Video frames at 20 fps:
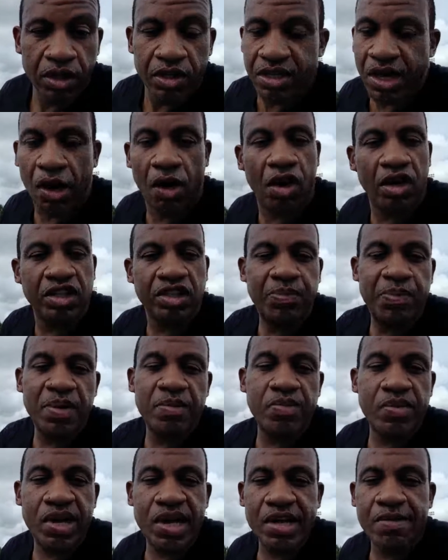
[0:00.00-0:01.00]
You got all these
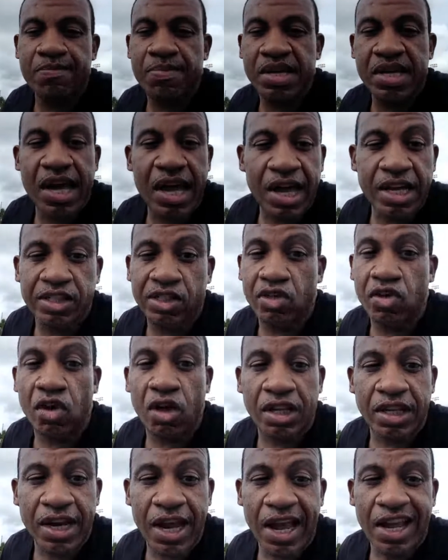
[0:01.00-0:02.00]
people with MBAs and
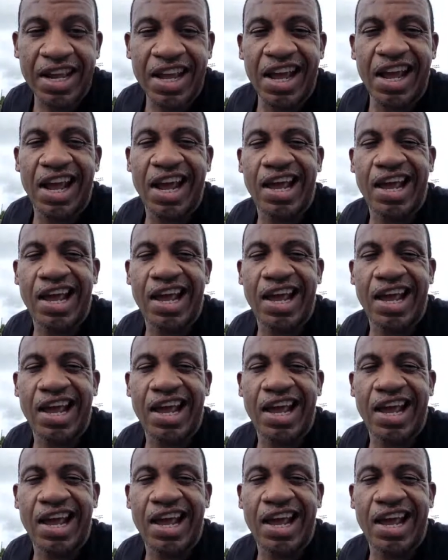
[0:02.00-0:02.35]
all of that.